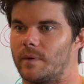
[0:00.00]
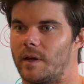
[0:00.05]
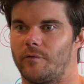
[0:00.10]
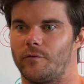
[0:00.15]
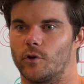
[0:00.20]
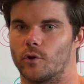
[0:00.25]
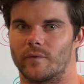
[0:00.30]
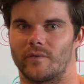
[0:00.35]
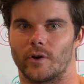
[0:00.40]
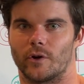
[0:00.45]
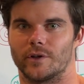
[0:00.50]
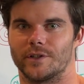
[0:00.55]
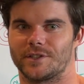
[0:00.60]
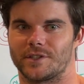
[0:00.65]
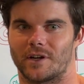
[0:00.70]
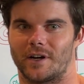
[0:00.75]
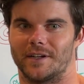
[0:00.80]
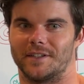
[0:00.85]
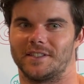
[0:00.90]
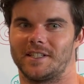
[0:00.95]
if you're very
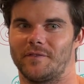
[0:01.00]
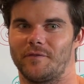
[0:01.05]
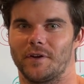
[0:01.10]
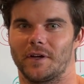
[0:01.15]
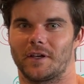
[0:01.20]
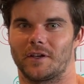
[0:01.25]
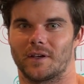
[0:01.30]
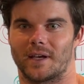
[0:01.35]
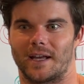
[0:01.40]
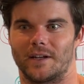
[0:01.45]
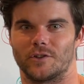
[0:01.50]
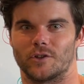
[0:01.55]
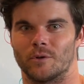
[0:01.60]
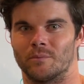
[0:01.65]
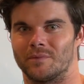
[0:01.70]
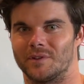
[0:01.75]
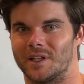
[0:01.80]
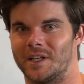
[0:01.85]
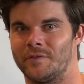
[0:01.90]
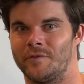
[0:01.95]
scientific and don't
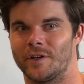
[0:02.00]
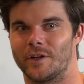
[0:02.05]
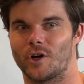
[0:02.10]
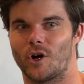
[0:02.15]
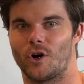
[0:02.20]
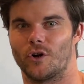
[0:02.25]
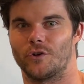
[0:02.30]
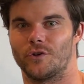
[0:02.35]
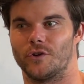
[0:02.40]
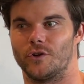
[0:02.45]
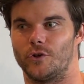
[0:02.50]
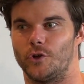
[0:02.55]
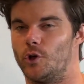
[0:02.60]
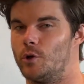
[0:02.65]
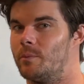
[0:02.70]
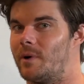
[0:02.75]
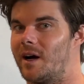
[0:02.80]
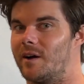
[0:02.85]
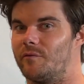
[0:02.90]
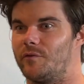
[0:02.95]
believe in God, you
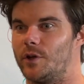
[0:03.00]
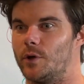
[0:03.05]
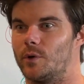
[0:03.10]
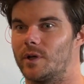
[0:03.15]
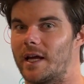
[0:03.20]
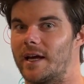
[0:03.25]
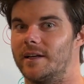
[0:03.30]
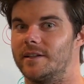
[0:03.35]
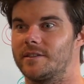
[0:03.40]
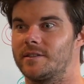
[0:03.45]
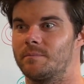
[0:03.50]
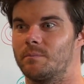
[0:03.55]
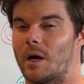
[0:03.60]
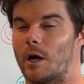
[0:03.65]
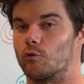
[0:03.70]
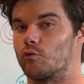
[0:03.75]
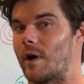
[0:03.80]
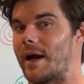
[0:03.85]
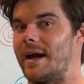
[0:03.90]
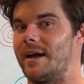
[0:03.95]
might view it as
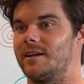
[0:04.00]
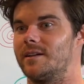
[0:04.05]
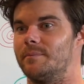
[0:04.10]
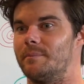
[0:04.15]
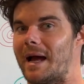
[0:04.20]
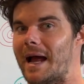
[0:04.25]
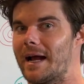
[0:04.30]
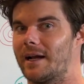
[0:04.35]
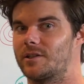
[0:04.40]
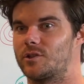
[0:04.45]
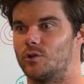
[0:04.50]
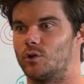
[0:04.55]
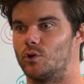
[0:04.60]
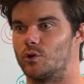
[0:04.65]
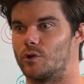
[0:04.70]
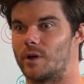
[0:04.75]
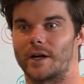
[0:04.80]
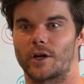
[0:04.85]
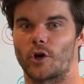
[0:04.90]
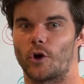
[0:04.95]
a random act
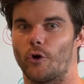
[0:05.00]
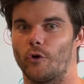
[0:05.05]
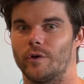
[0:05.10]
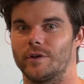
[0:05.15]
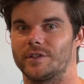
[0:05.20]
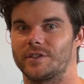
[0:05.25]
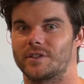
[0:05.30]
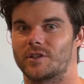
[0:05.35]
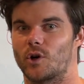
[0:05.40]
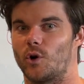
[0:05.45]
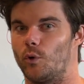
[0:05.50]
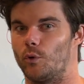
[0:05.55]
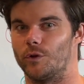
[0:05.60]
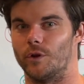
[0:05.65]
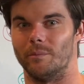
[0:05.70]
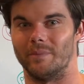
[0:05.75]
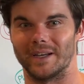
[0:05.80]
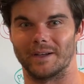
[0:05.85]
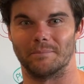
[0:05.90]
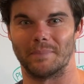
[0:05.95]
or occurrence called
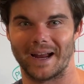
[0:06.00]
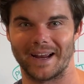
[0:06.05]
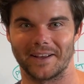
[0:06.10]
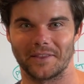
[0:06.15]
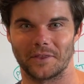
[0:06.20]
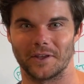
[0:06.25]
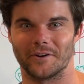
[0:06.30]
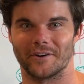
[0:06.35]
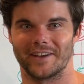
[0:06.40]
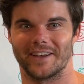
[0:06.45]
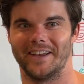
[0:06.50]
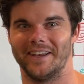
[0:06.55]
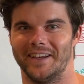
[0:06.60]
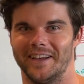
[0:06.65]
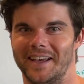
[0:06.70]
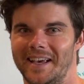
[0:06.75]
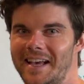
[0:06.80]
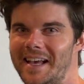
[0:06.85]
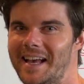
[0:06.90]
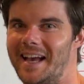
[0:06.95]
the Big Bang Theory.
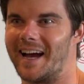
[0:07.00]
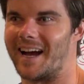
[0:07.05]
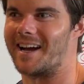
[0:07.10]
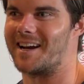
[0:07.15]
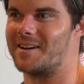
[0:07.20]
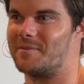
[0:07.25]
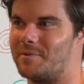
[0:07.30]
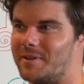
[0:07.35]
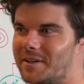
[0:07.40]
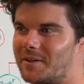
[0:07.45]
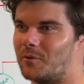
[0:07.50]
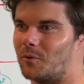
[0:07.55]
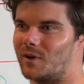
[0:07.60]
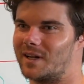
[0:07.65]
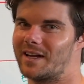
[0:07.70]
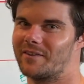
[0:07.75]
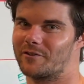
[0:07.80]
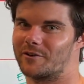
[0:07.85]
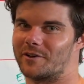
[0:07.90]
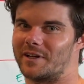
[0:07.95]
But
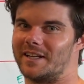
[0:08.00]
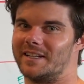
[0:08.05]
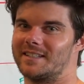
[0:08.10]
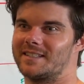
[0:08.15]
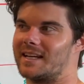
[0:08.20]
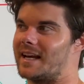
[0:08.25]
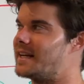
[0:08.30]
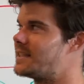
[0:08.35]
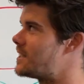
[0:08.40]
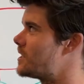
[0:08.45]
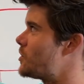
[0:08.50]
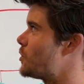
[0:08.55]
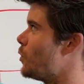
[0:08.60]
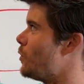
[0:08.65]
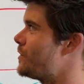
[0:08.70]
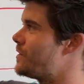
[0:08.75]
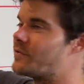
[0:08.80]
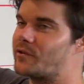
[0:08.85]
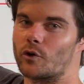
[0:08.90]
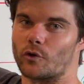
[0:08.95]
whatever it is, it's a
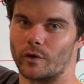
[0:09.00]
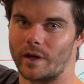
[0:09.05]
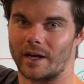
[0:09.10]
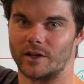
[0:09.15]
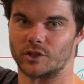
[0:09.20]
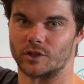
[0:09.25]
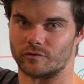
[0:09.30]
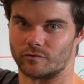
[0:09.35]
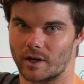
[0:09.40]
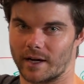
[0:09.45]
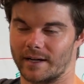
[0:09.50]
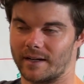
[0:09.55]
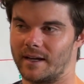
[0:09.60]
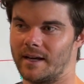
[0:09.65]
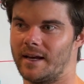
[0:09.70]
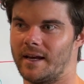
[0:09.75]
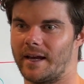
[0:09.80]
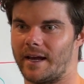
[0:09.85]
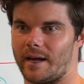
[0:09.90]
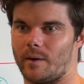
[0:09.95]
source of creation, right?
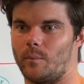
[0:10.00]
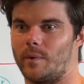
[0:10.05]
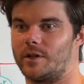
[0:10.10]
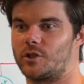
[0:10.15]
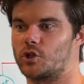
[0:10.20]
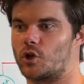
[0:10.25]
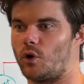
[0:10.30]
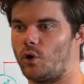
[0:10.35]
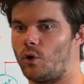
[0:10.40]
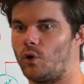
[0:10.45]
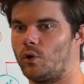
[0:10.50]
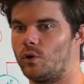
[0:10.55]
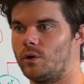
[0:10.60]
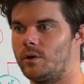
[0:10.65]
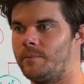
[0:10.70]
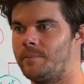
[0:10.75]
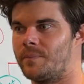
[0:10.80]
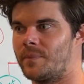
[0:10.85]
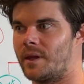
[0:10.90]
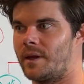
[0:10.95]
In which
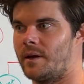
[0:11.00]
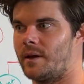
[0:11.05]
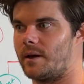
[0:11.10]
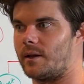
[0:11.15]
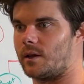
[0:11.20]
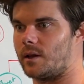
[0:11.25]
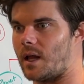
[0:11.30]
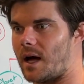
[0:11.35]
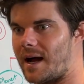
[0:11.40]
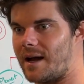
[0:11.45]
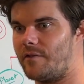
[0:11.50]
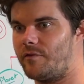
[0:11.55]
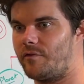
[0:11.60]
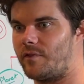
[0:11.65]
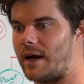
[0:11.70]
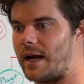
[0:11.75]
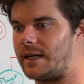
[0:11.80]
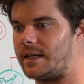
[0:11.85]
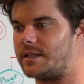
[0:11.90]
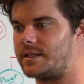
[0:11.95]
all life
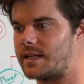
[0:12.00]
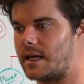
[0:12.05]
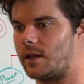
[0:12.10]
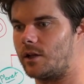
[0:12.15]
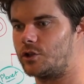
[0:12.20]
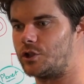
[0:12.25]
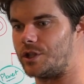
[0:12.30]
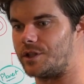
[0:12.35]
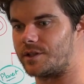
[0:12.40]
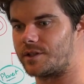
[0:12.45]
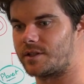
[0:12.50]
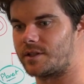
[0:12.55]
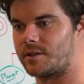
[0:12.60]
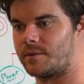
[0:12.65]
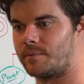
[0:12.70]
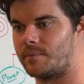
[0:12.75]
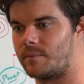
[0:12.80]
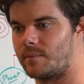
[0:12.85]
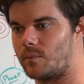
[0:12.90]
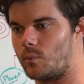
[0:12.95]
and intelligence
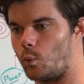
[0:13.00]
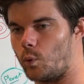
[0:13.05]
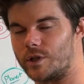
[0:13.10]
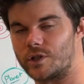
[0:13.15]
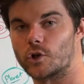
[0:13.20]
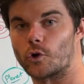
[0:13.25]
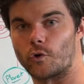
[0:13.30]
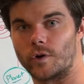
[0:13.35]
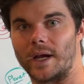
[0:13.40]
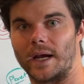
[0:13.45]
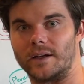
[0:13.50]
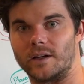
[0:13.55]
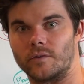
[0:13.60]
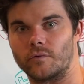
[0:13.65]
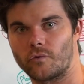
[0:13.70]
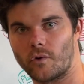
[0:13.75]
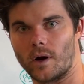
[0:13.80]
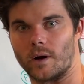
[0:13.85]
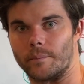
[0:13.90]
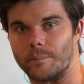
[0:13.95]
was created
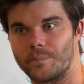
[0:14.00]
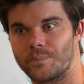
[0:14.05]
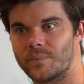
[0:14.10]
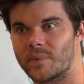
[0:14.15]
from.